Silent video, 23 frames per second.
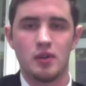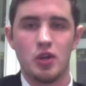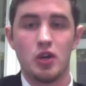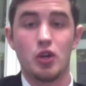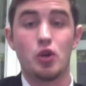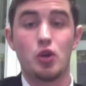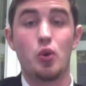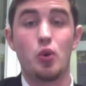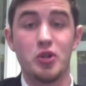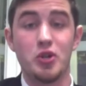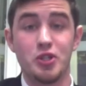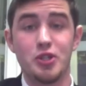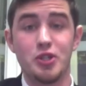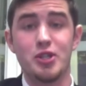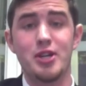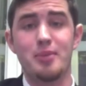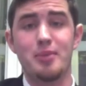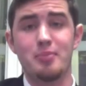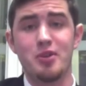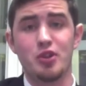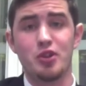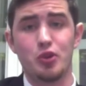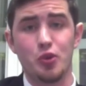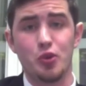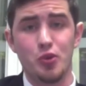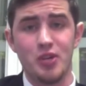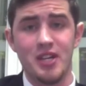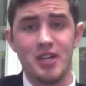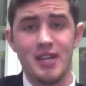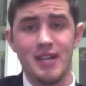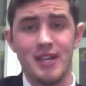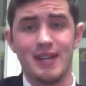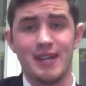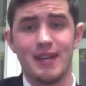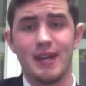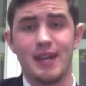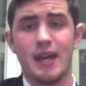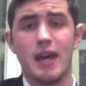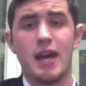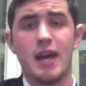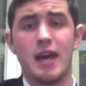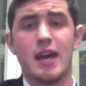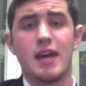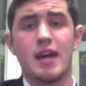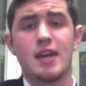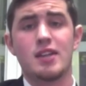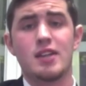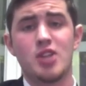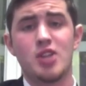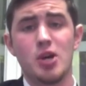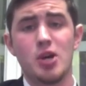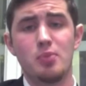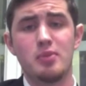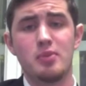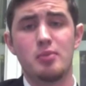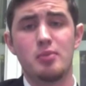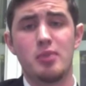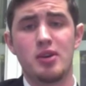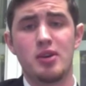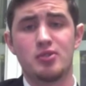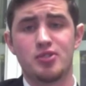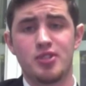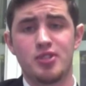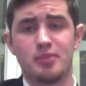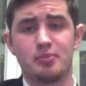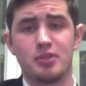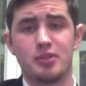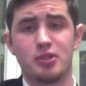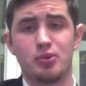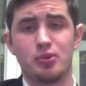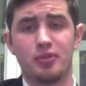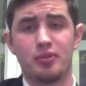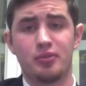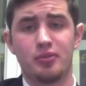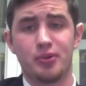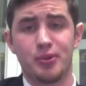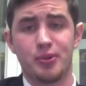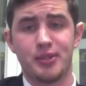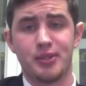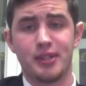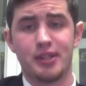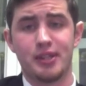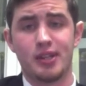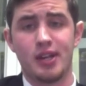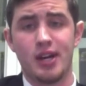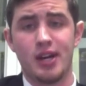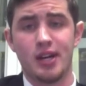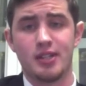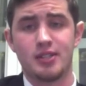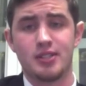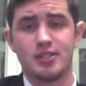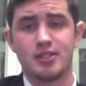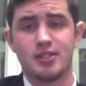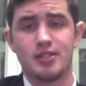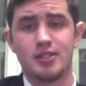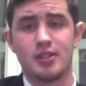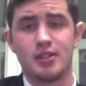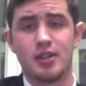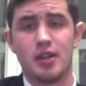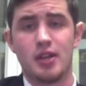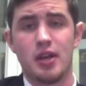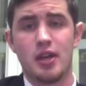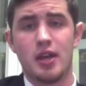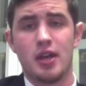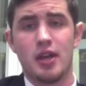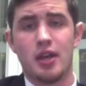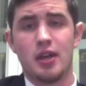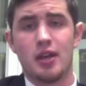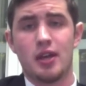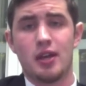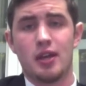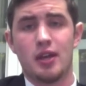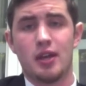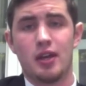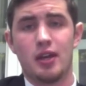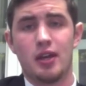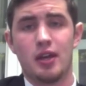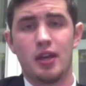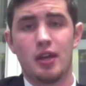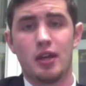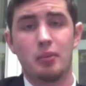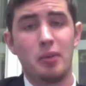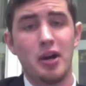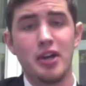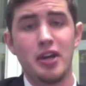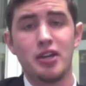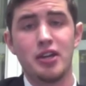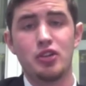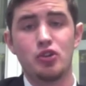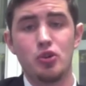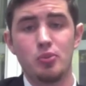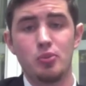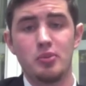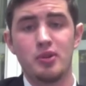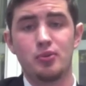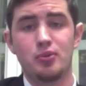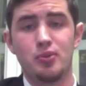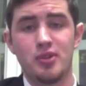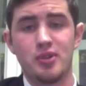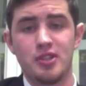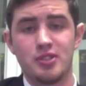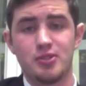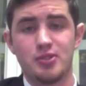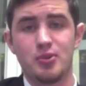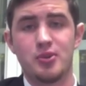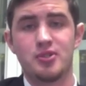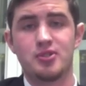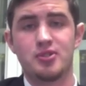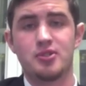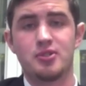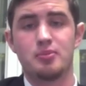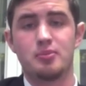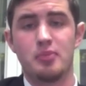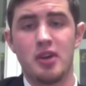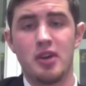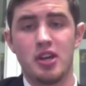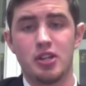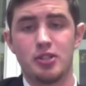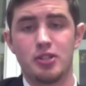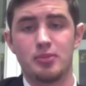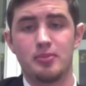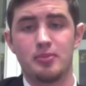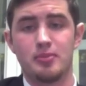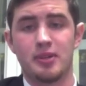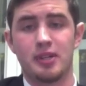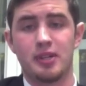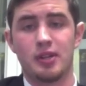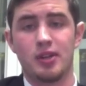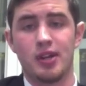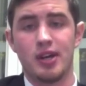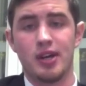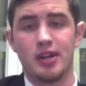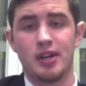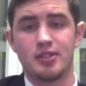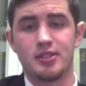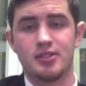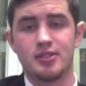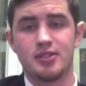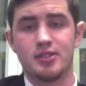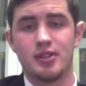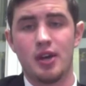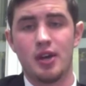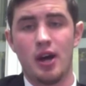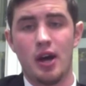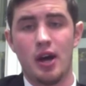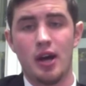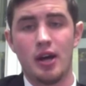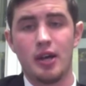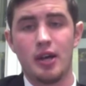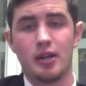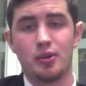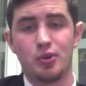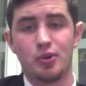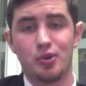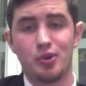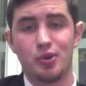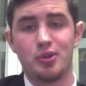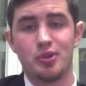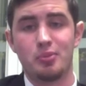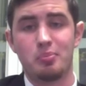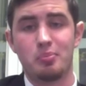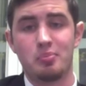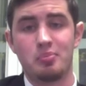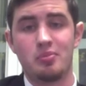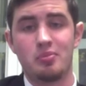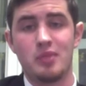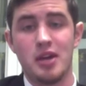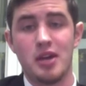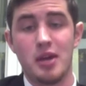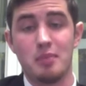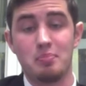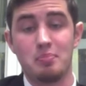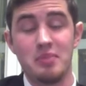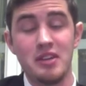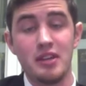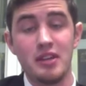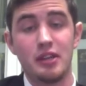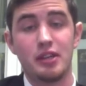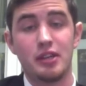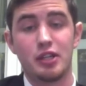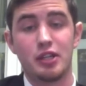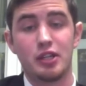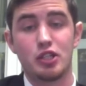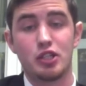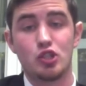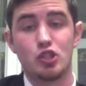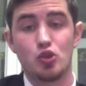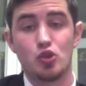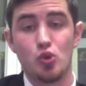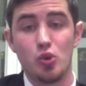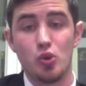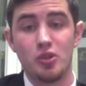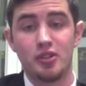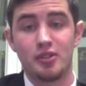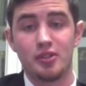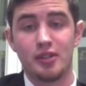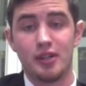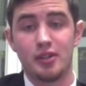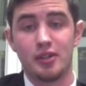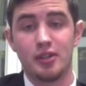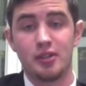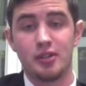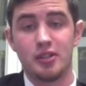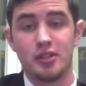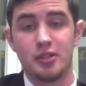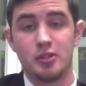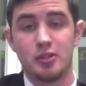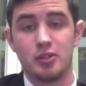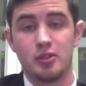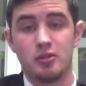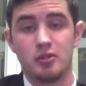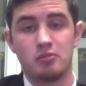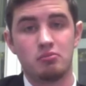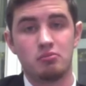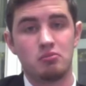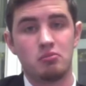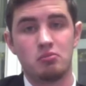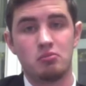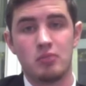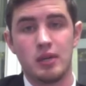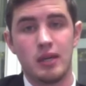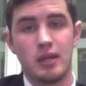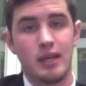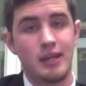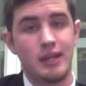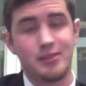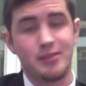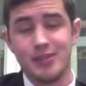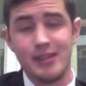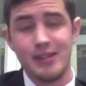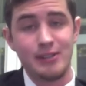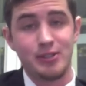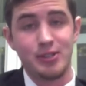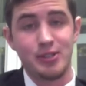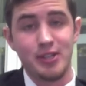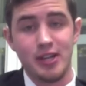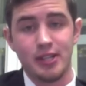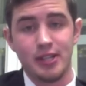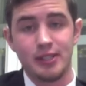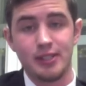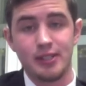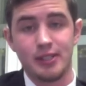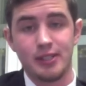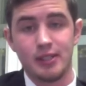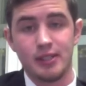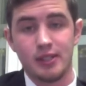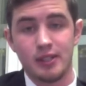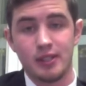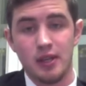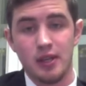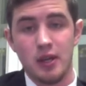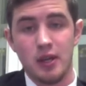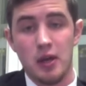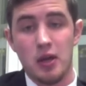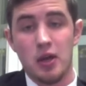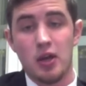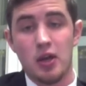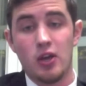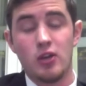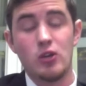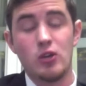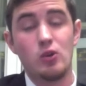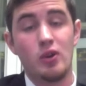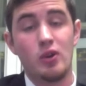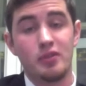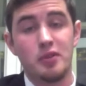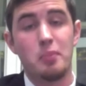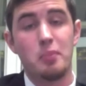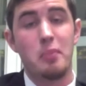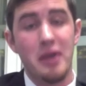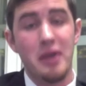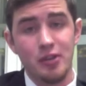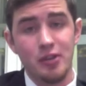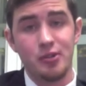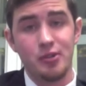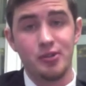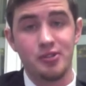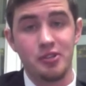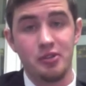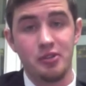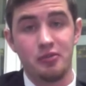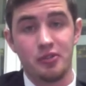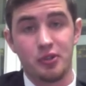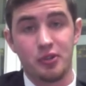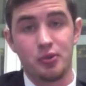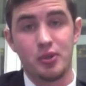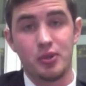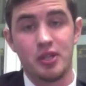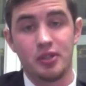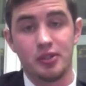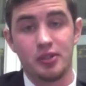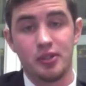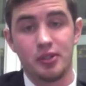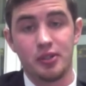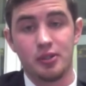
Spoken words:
Question number 3. Tell me about something you have learned in class. In my human resources management class, I learned that being an extraordinary leader, it's not genetic. You have to make yourself a great leader.